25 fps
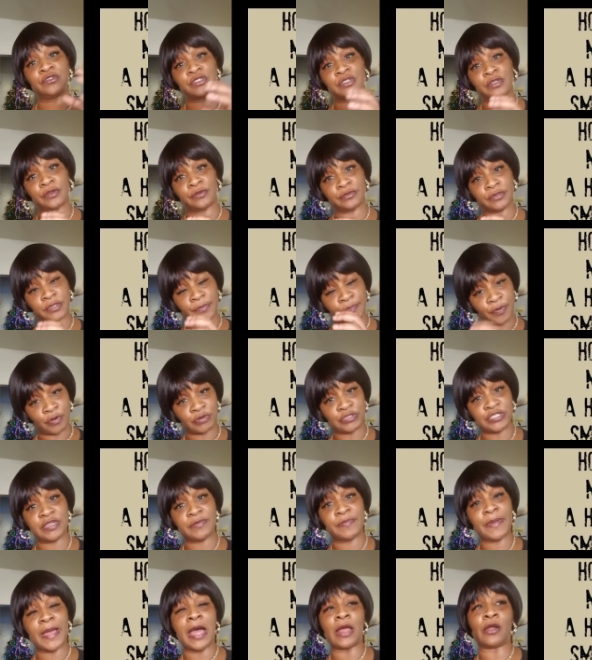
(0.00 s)
the, the
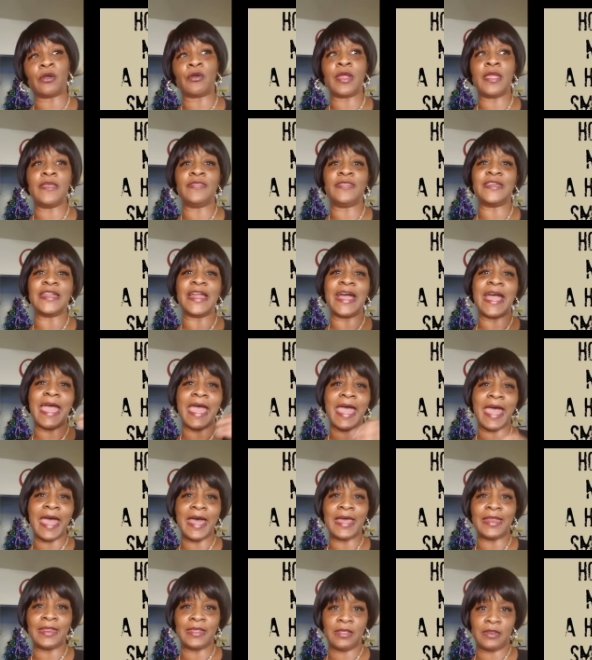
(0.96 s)
protein powder and then I
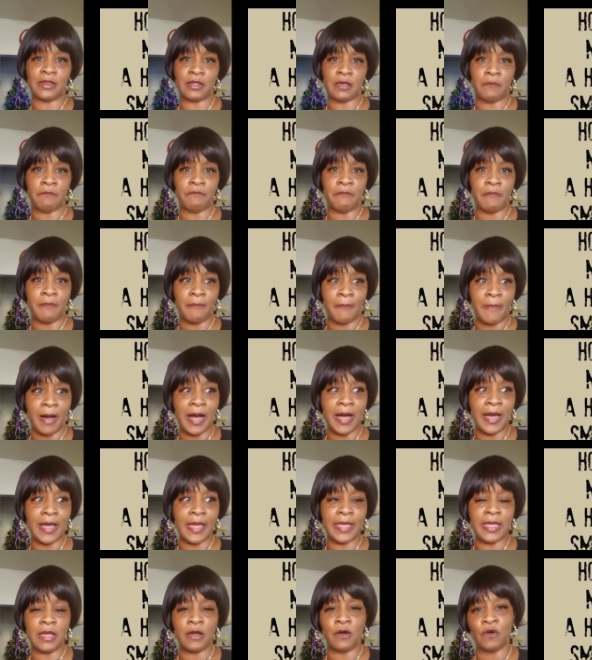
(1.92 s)
added
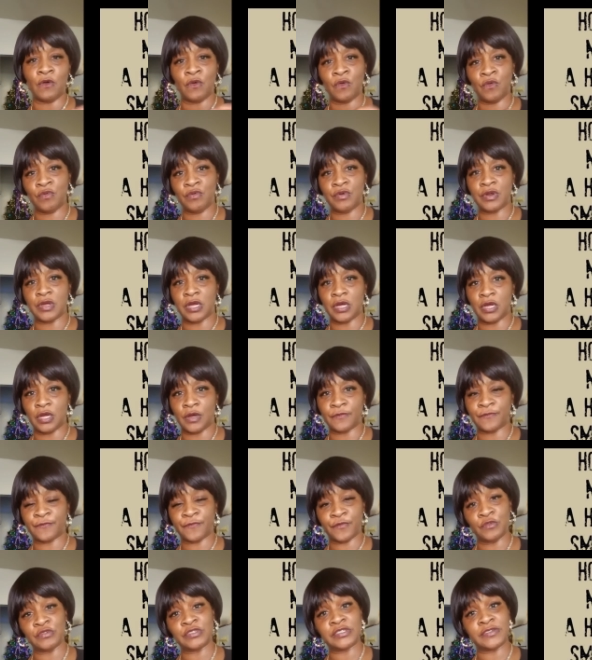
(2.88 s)
my own uh,
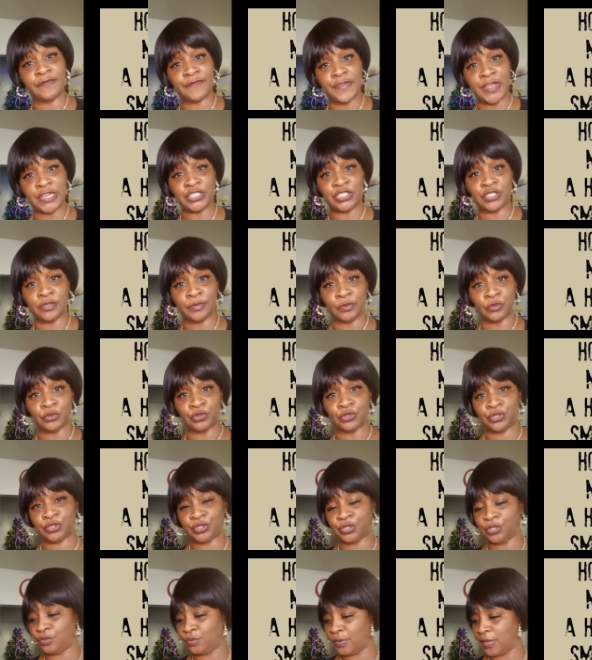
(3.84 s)
fruits and vegetables
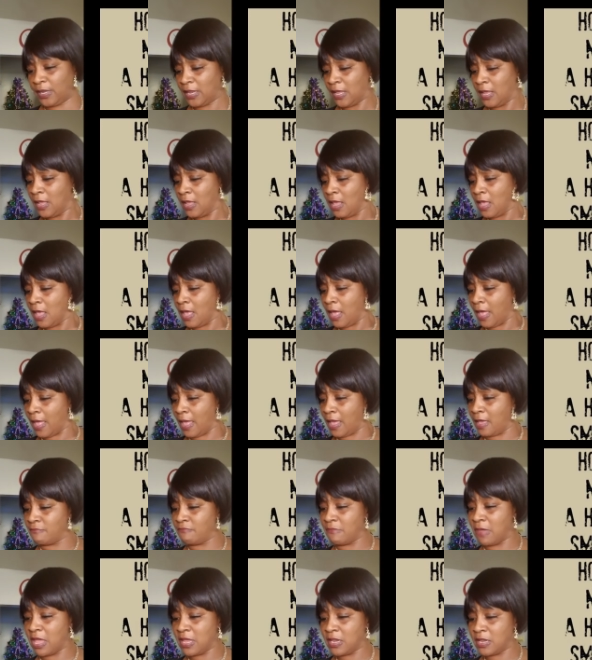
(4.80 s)
to it
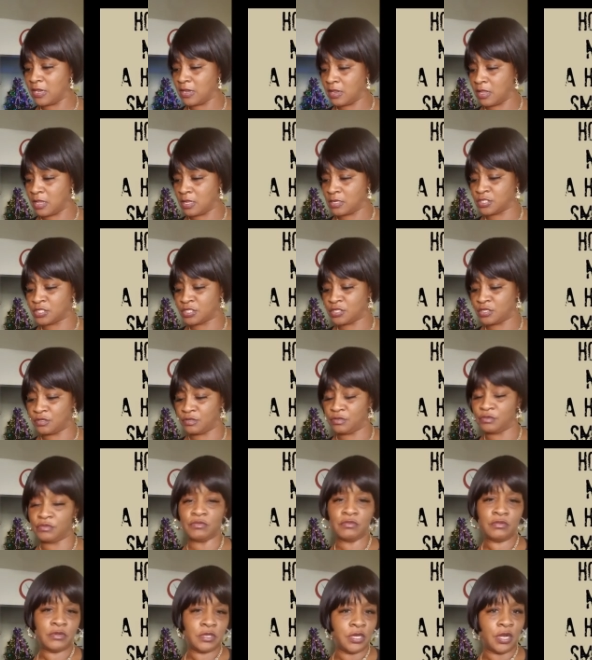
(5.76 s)
and made it
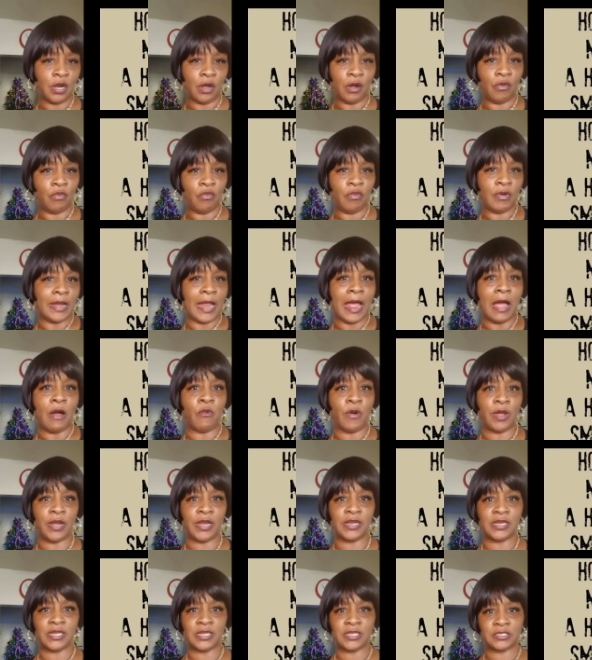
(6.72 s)
into, you know, what I
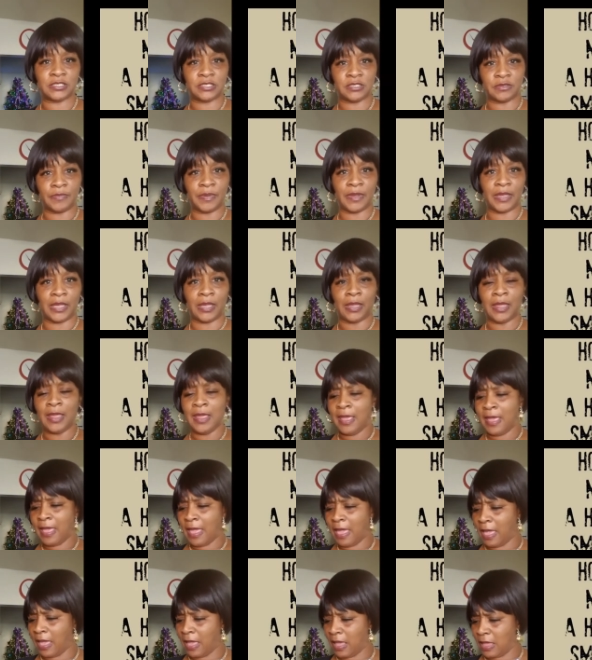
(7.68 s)
wanted it to be.
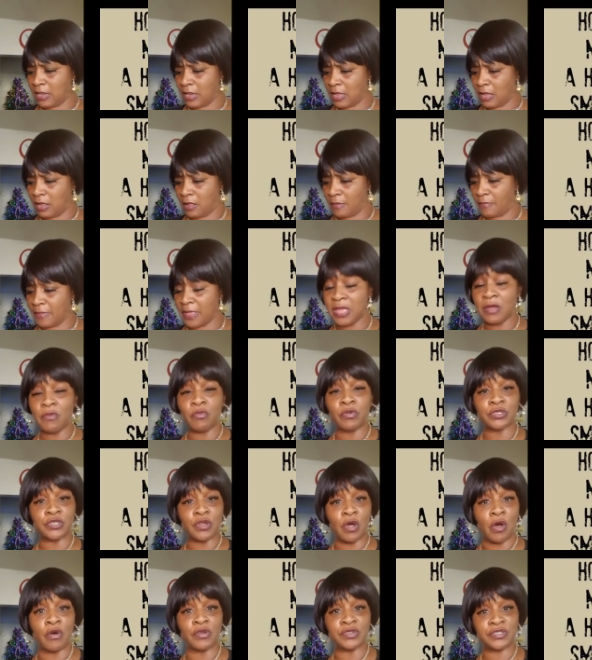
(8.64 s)
And um, it was
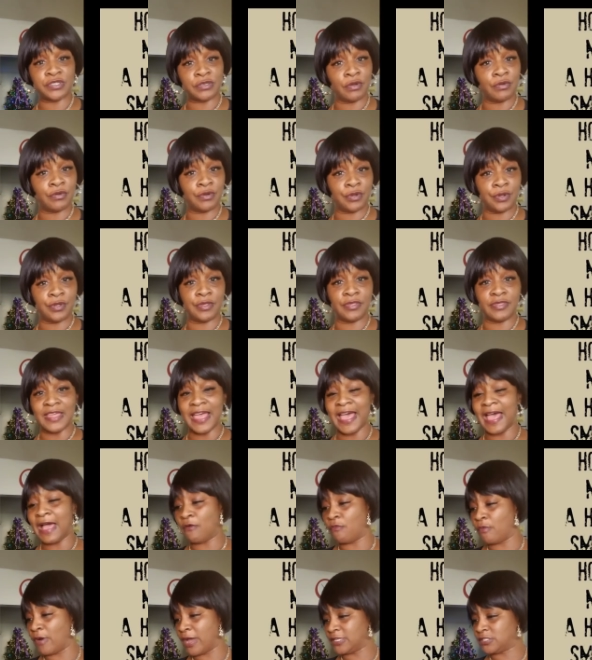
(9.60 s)
also good
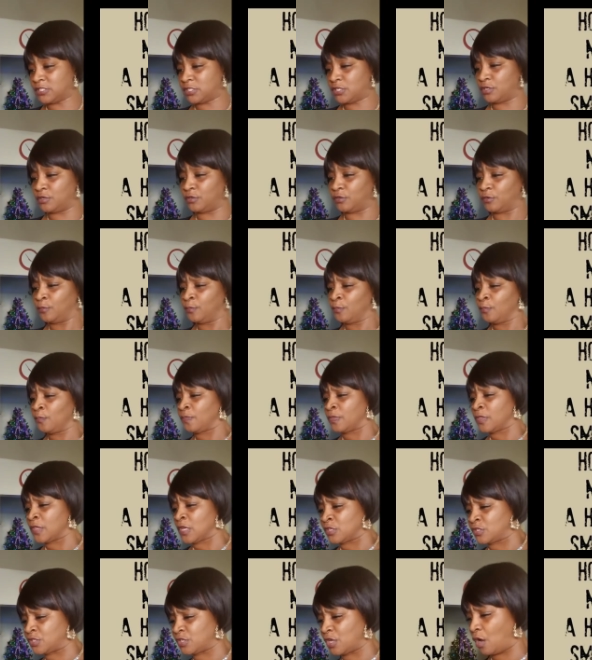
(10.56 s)
that way too.
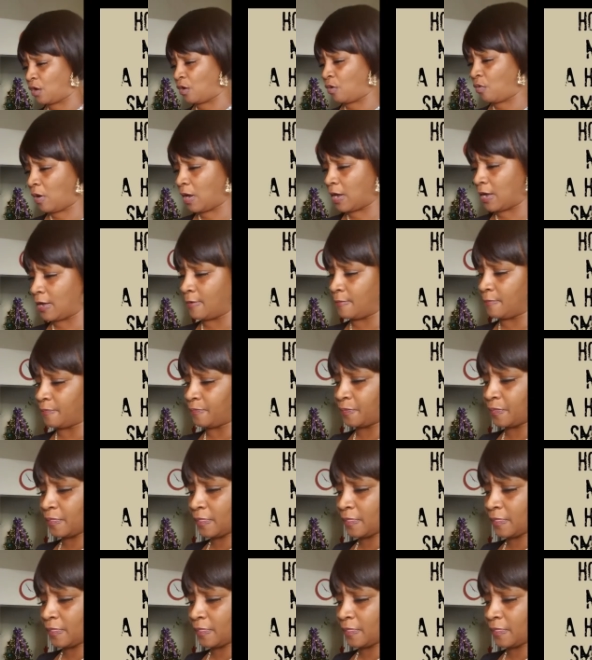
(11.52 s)
So um,